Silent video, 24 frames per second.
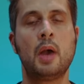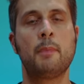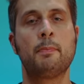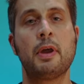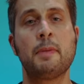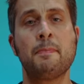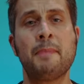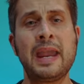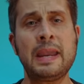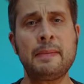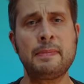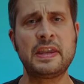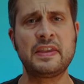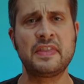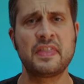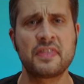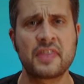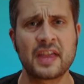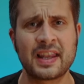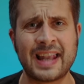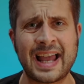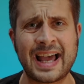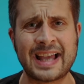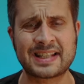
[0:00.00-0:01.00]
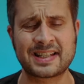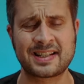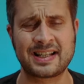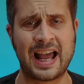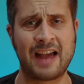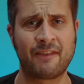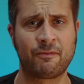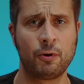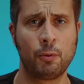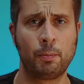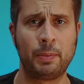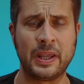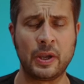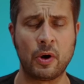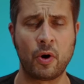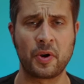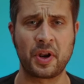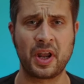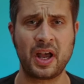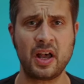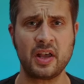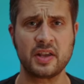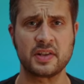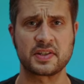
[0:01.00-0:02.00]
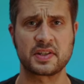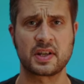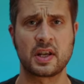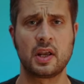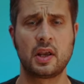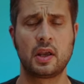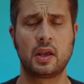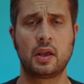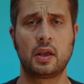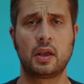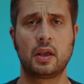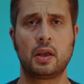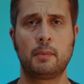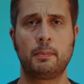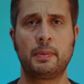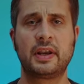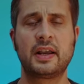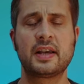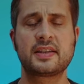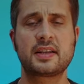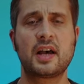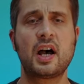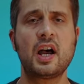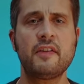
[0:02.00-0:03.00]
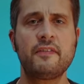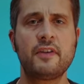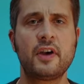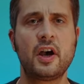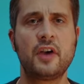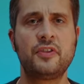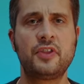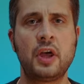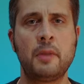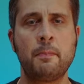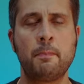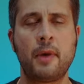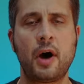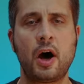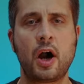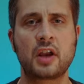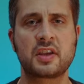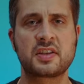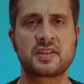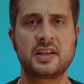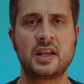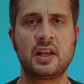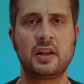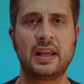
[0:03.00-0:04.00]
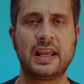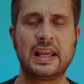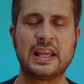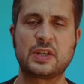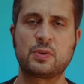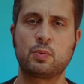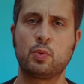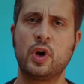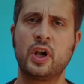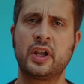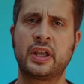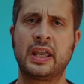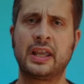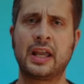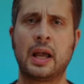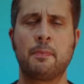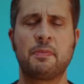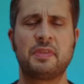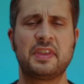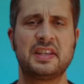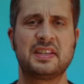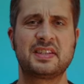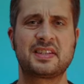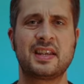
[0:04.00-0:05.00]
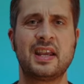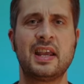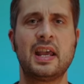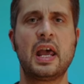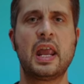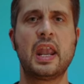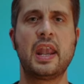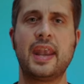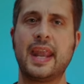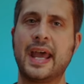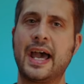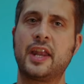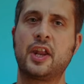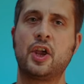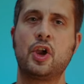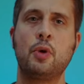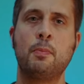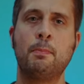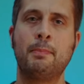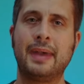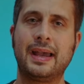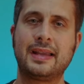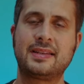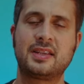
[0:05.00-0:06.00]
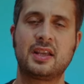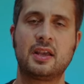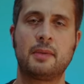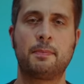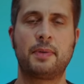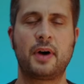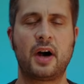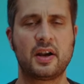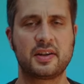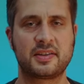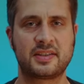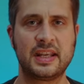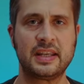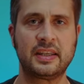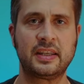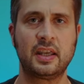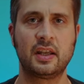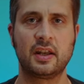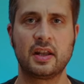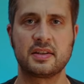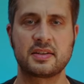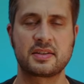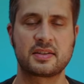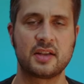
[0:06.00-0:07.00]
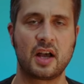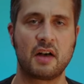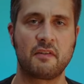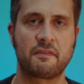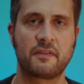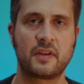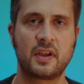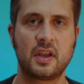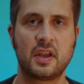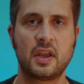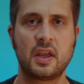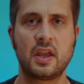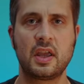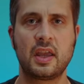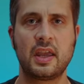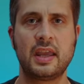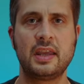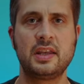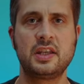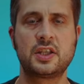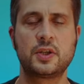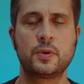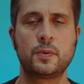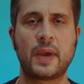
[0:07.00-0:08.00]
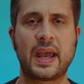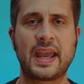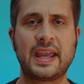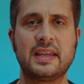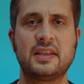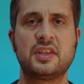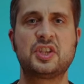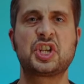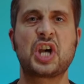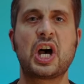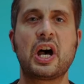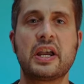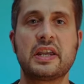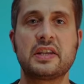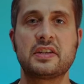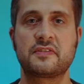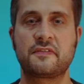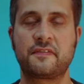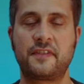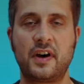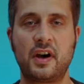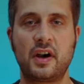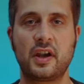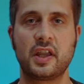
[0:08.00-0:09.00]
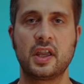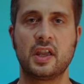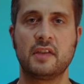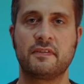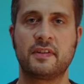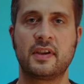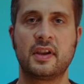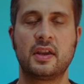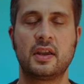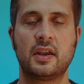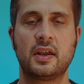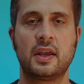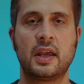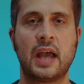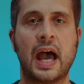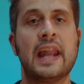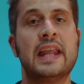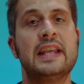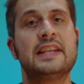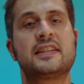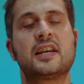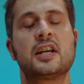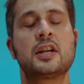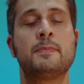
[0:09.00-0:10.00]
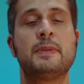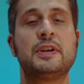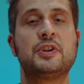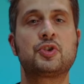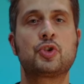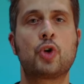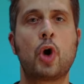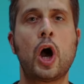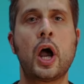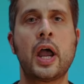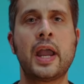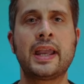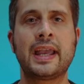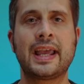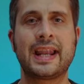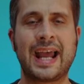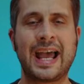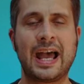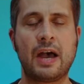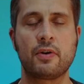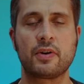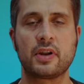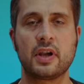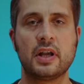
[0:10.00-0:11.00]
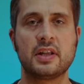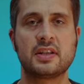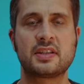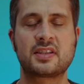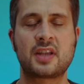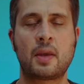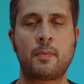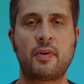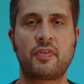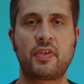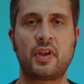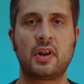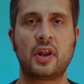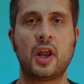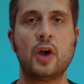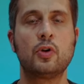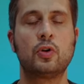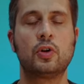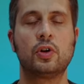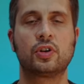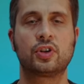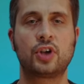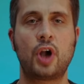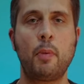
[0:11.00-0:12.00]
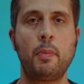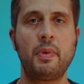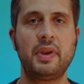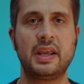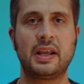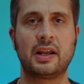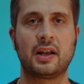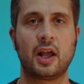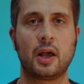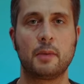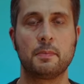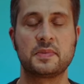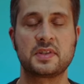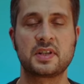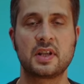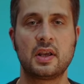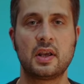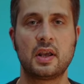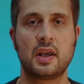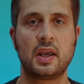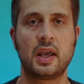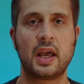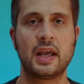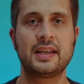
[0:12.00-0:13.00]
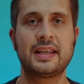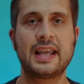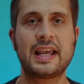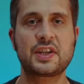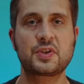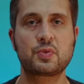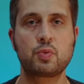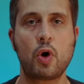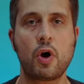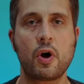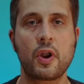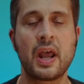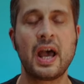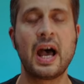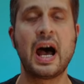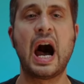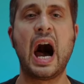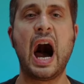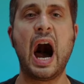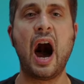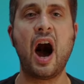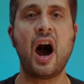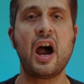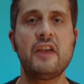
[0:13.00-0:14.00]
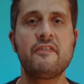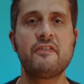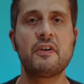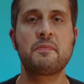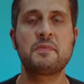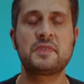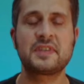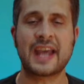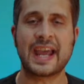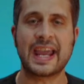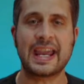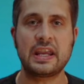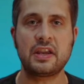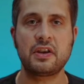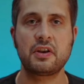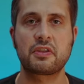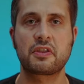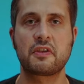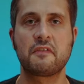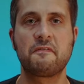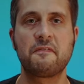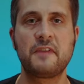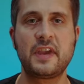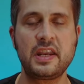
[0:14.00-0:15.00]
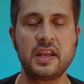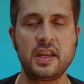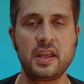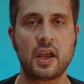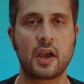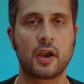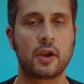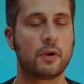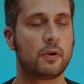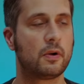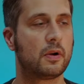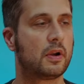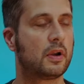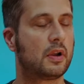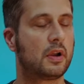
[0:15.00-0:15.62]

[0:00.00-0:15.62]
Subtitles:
But maybe the last laugh will be on us, because I've heard that Mark Steele is working up this nanometer particulate stuff into a tight five, and he's going to be trying it out at some of the local comedy clubs. And guess what? I've obtained the video.